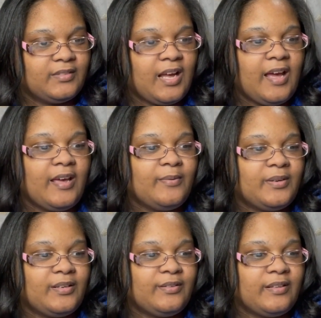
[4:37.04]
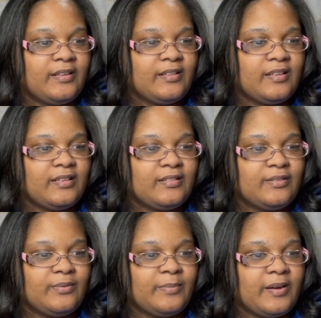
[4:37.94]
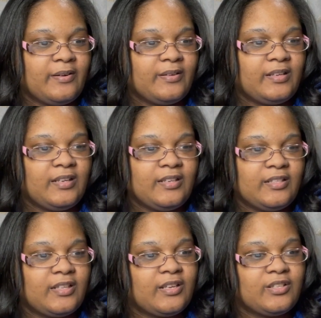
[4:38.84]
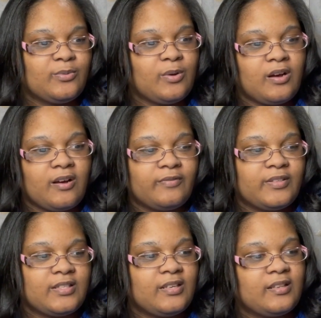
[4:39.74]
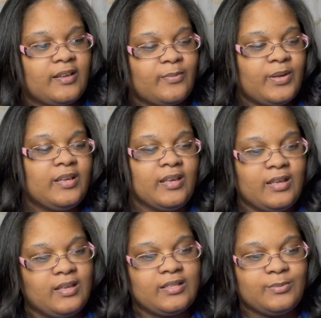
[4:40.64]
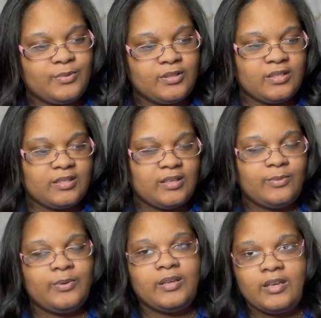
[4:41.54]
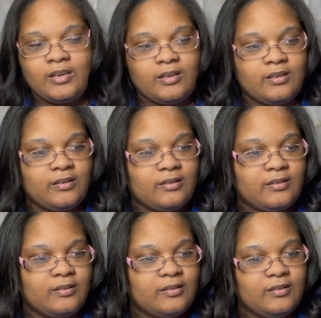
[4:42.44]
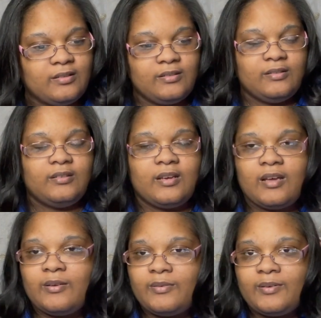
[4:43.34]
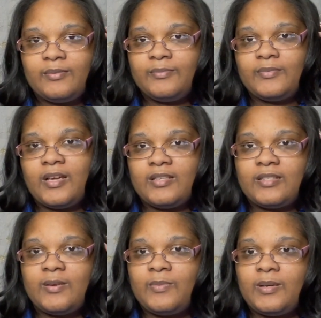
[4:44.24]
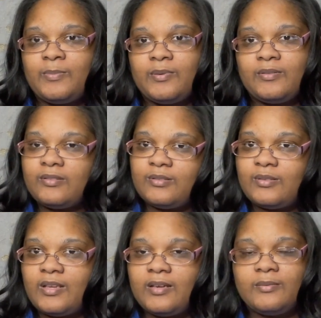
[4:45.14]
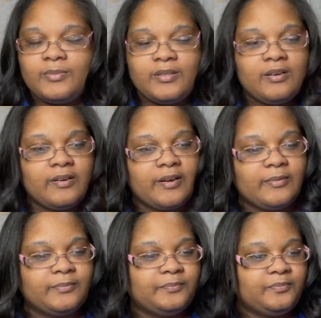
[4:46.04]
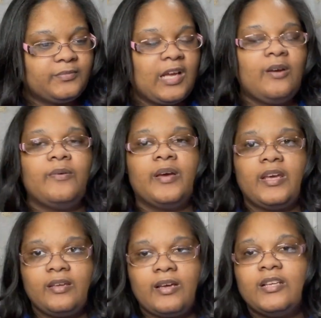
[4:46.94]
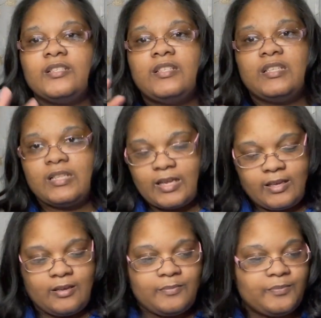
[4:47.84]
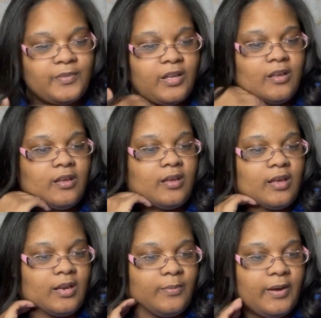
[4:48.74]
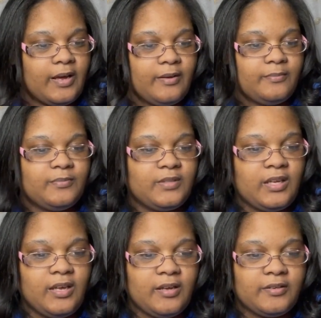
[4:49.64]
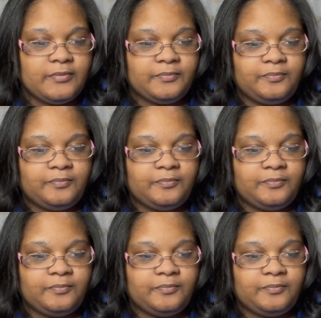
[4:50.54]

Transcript: I hate when they do that. They zoom out and then they just walk off the set. Like, we get it's a music set. We get it. I don't know. I just hate when people do that. But, okay. I don't hate. I just dislike it. Anyway, yeah.